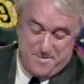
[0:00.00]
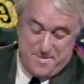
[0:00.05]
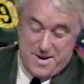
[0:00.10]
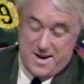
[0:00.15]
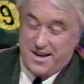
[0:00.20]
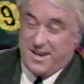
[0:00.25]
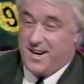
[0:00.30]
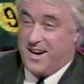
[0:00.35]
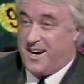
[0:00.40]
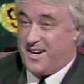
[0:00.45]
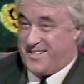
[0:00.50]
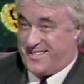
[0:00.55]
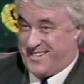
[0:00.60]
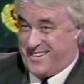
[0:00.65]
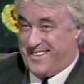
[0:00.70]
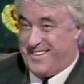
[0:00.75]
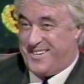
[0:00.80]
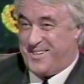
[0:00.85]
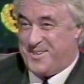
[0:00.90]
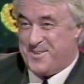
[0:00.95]
my gosh,
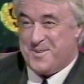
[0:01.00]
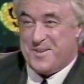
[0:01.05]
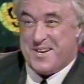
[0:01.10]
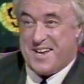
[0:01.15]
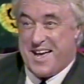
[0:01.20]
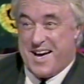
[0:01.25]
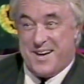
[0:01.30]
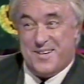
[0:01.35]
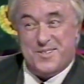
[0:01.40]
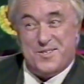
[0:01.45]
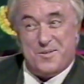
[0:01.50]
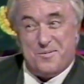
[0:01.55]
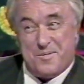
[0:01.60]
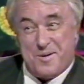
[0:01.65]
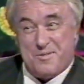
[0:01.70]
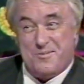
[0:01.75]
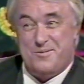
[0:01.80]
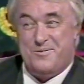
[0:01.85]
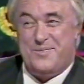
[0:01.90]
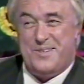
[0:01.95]
I think you were down to
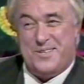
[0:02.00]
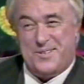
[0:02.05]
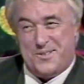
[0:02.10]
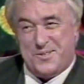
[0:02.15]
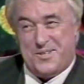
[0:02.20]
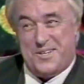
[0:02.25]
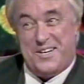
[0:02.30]
probably your